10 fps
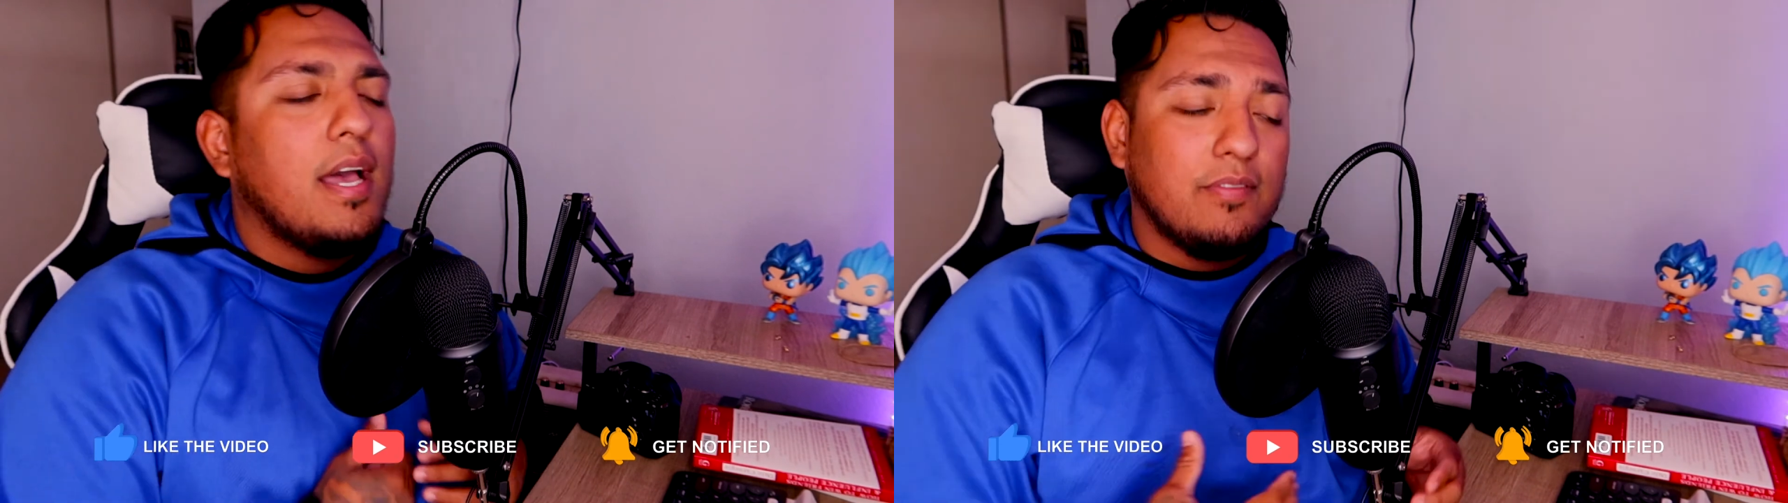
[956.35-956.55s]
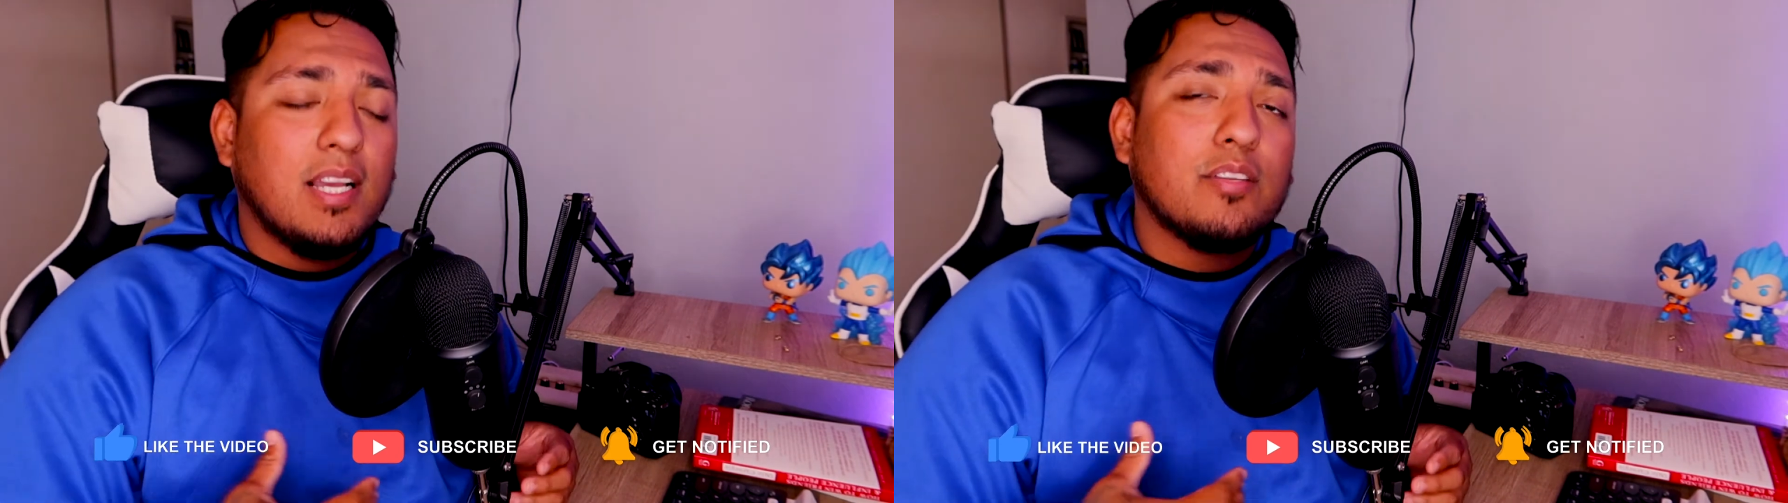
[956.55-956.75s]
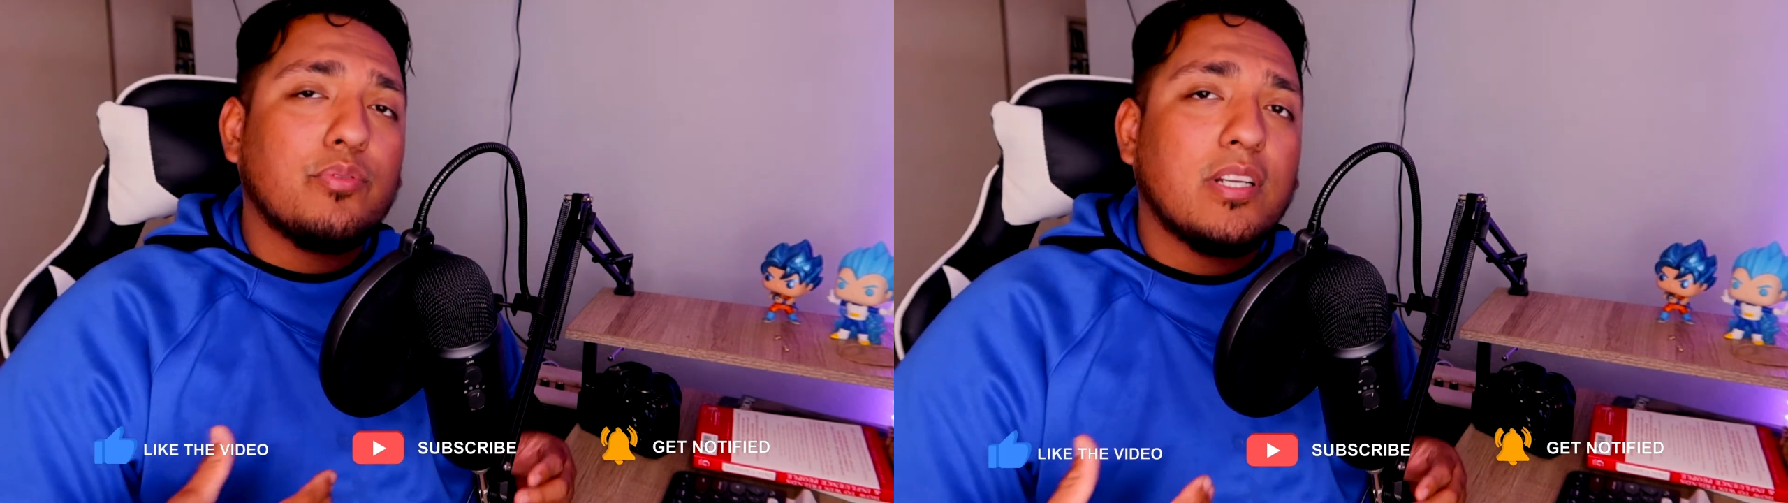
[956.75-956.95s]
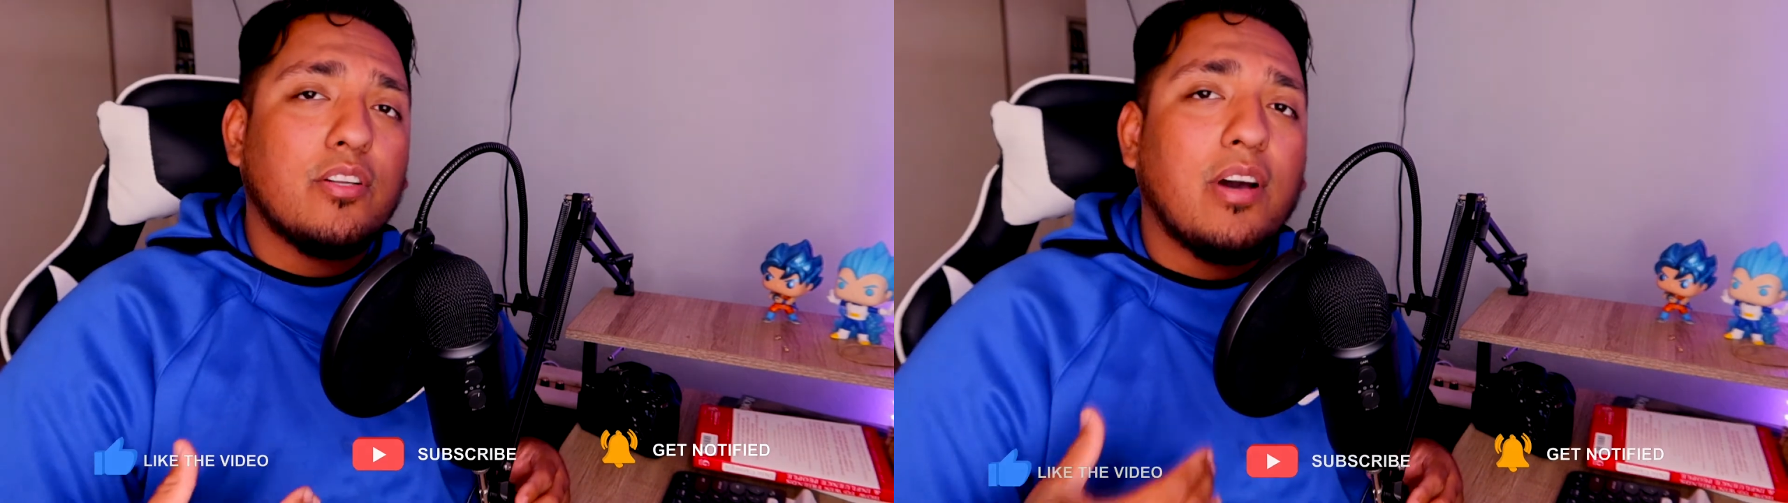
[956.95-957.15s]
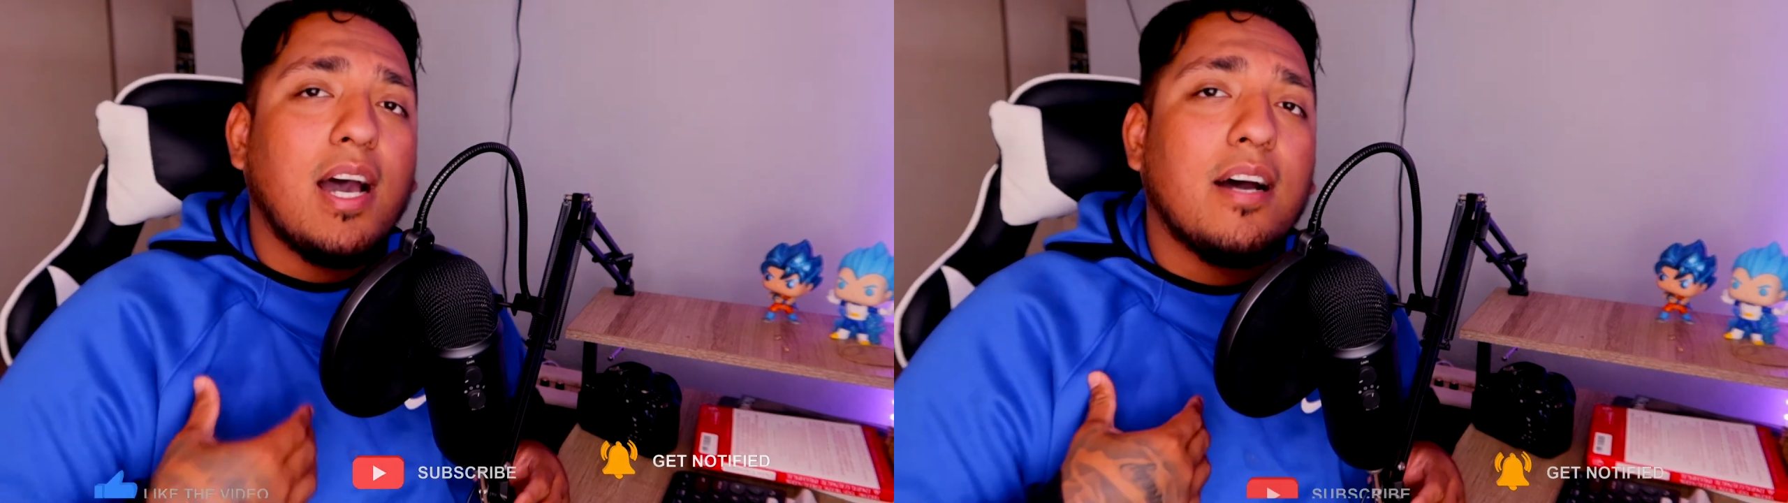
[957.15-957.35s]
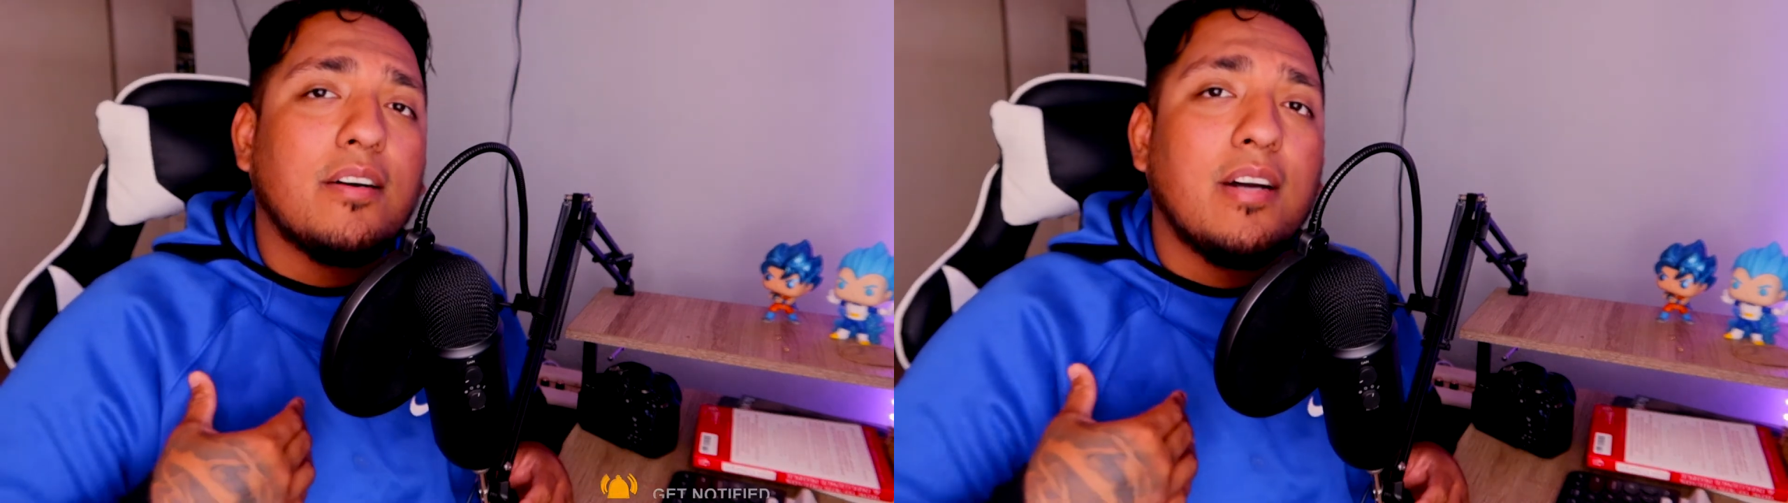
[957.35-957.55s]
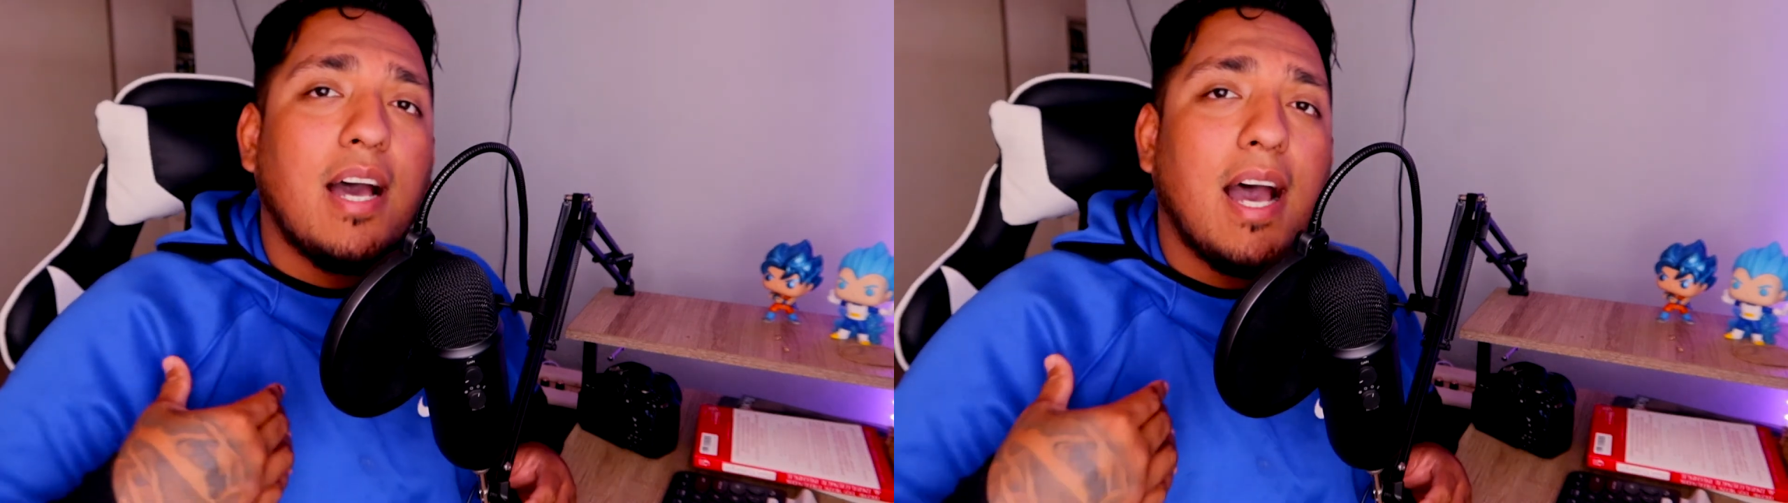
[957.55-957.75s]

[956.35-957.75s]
If you guys want to know how